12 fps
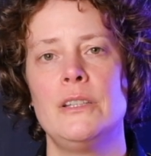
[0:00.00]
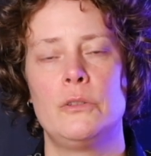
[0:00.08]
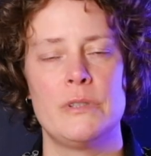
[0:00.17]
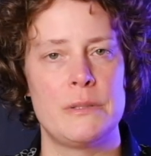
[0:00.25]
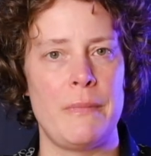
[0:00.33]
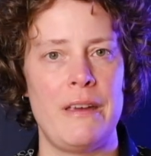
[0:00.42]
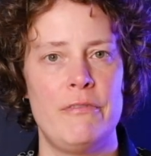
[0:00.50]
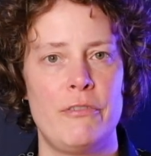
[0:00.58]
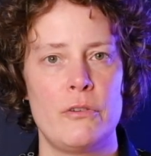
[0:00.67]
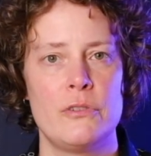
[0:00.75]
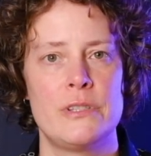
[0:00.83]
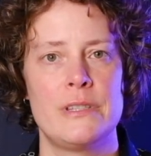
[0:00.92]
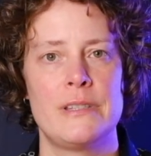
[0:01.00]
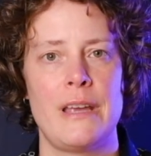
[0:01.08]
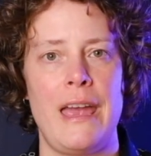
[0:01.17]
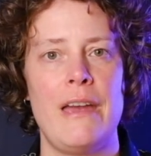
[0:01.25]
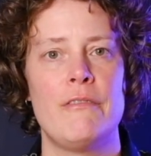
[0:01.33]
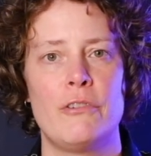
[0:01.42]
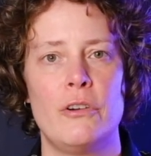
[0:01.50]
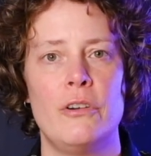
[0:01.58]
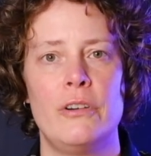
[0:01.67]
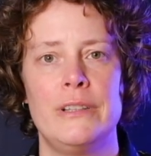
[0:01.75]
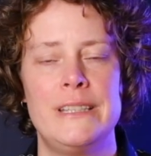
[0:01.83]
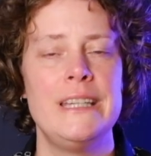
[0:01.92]
It was my first
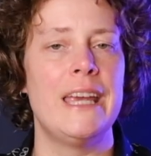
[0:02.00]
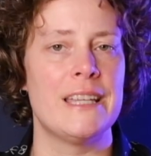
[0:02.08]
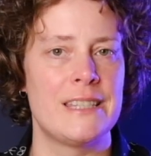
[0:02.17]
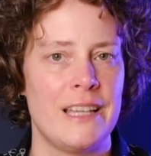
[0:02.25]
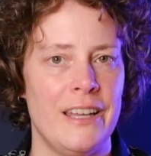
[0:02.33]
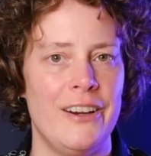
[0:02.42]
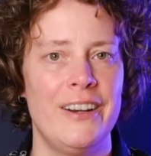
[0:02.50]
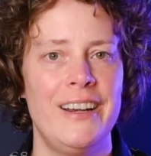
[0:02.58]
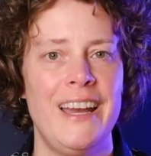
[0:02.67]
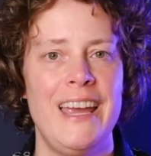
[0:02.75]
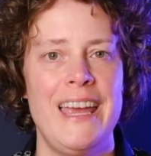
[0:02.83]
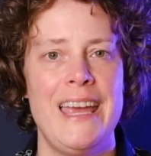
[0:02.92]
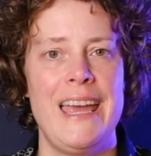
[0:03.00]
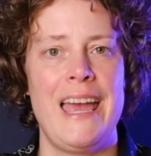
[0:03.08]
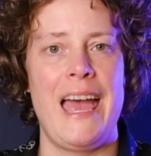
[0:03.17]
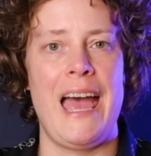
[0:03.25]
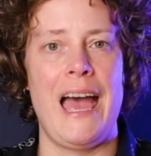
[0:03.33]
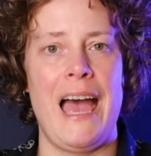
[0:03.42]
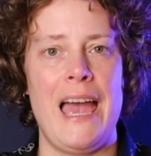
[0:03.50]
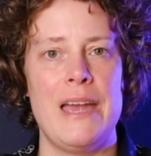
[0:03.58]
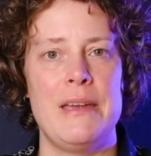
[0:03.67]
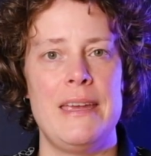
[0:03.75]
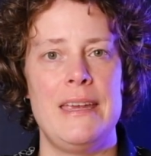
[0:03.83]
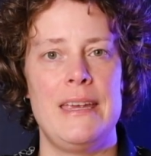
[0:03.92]
ever DSLR.
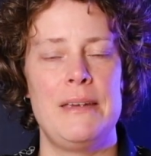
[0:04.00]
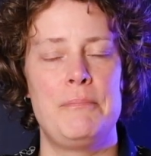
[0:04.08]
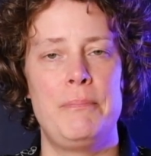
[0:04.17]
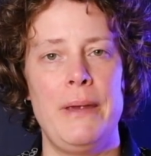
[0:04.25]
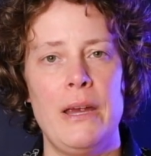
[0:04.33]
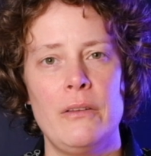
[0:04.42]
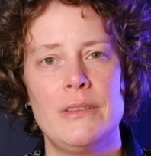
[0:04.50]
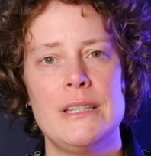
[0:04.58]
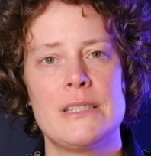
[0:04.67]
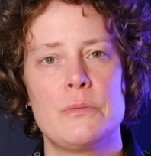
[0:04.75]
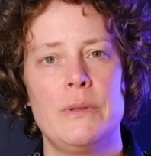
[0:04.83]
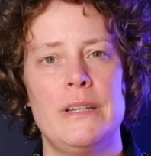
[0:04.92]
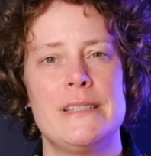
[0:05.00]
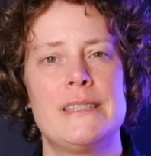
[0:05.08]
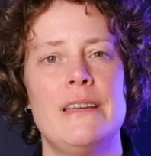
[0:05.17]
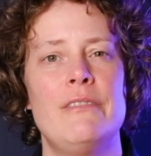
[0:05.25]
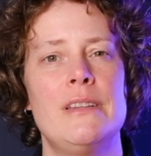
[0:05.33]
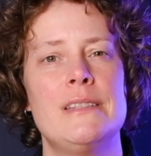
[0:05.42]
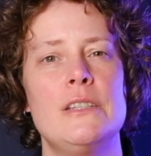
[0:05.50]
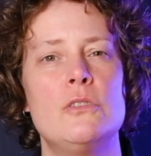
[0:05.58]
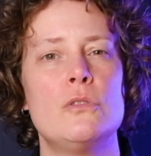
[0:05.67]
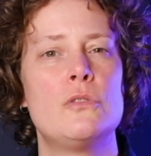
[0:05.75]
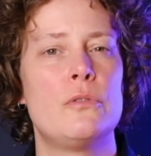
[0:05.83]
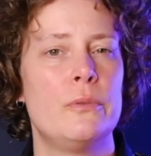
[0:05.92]
I paired this with a
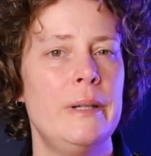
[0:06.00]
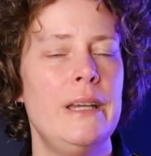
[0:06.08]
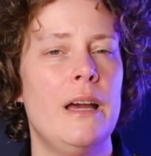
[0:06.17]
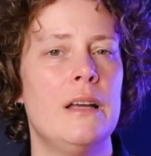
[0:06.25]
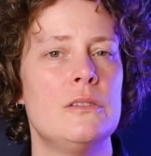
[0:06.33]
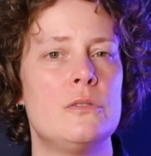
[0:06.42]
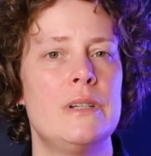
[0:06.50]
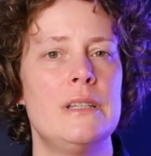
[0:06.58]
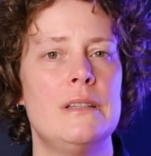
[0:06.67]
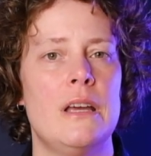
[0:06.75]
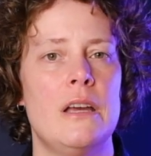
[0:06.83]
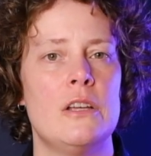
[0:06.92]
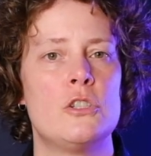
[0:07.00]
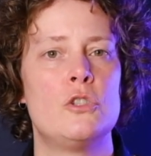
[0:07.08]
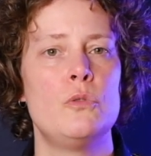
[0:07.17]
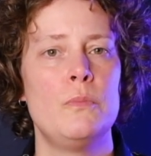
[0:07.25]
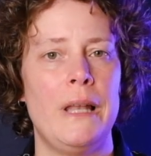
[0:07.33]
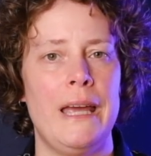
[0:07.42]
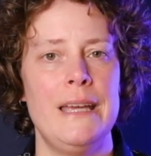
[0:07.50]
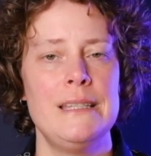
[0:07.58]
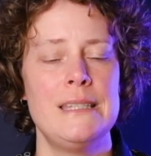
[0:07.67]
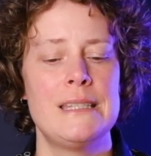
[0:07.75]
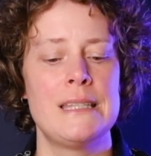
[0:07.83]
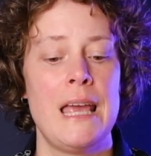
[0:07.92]
70-300 zoom
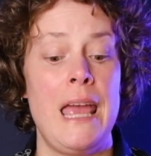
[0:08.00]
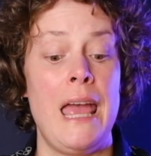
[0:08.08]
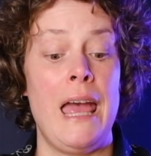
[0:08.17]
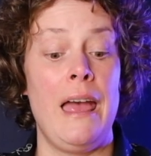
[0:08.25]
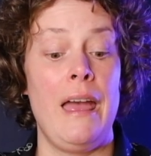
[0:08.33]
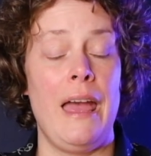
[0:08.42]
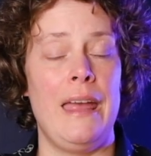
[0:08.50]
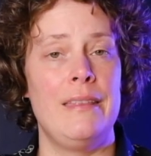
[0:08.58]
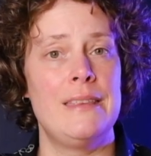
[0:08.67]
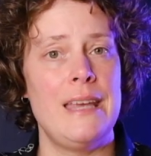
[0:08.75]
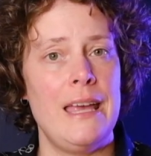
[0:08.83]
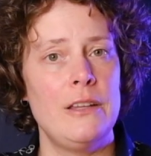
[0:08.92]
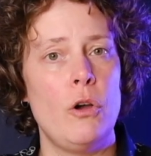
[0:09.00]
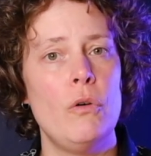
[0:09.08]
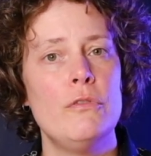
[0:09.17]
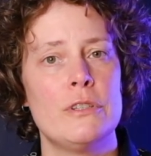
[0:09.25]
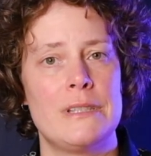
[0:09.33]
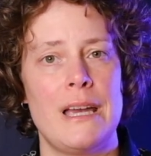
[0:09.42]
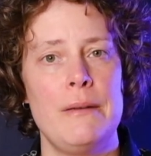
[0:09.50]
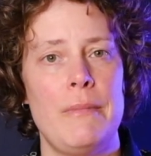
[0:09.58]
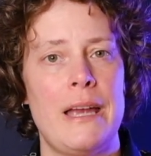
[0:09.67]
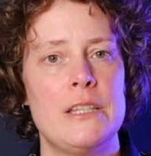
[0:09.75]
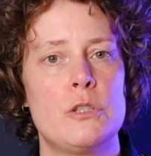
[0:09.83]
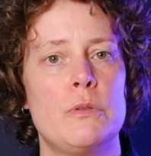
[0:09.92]
lens, and then over time
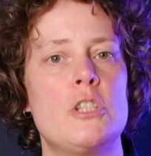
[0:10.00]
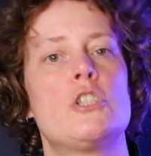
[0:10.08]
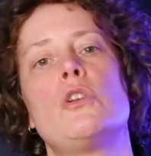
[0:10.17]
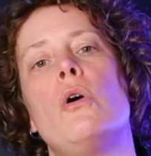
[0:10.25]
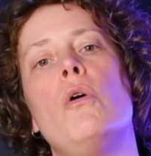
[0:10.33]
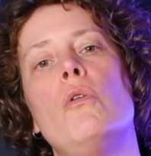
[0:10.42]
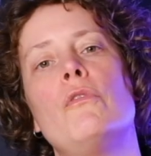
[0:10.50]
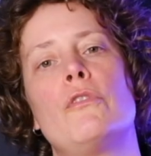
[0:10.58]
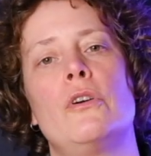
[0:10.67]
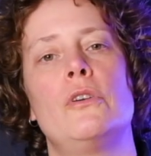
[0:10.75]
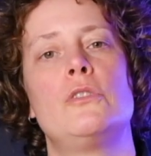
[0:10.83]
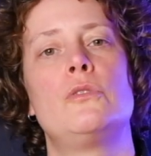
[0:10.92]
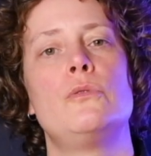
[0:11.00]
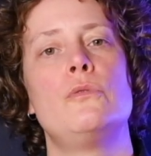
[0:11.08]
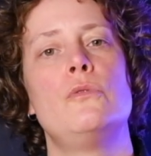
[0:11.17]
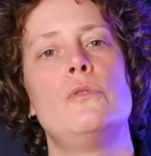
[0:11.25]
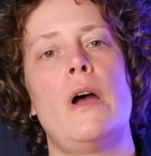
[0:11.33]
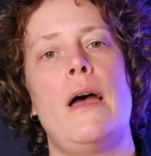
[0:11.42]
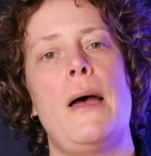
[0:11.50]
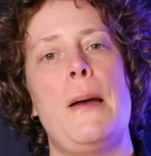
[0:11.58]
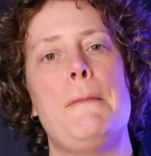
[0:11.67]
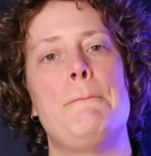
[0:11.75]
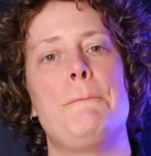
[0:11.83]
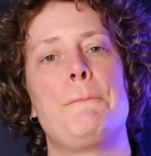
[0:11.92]
I switched over to
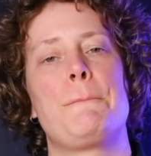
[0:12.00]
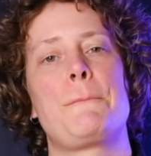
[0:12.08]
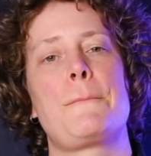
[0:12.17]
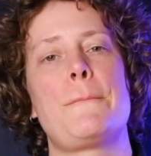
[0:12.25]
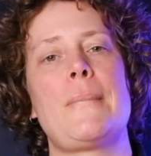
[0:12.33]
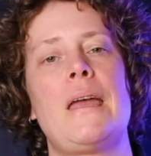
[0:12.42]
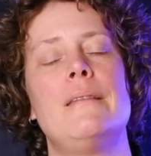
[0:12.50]
Nikon